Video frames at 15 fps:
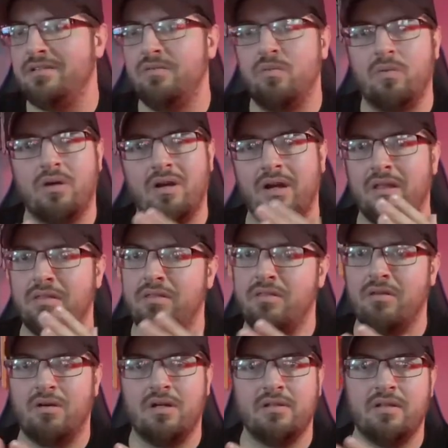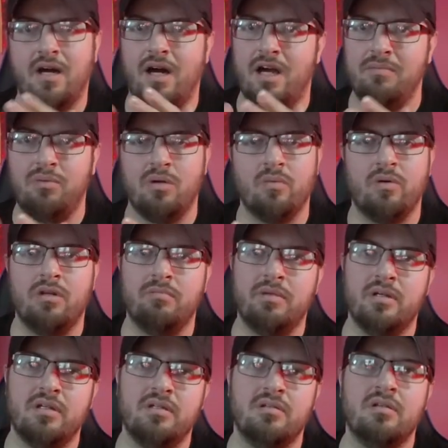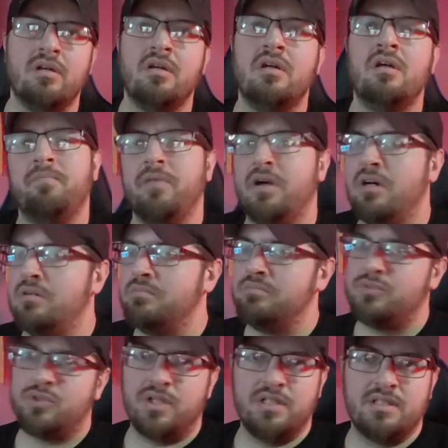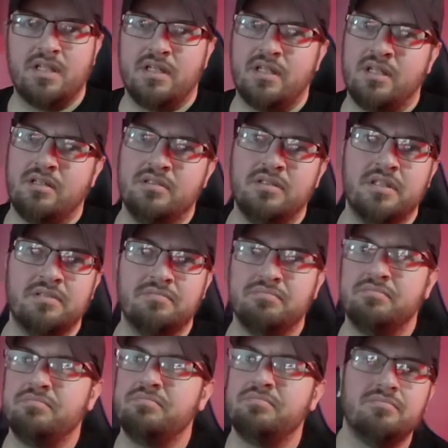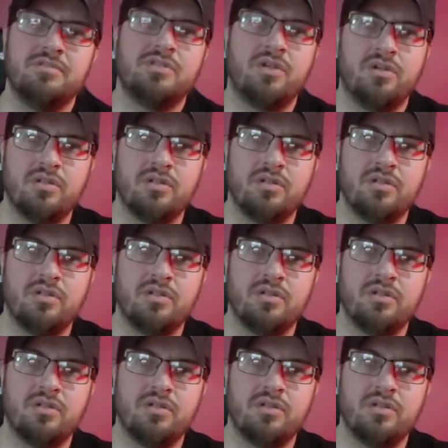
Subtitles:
where I thought the high point would have been, traced that out, and then started